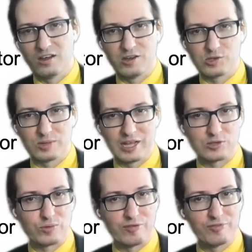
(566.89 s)
So
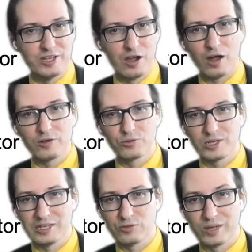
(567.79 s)
that's roughly
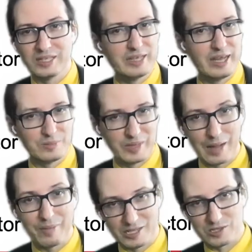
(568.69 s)
128
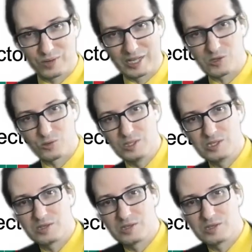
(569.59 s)
megabytes, right? So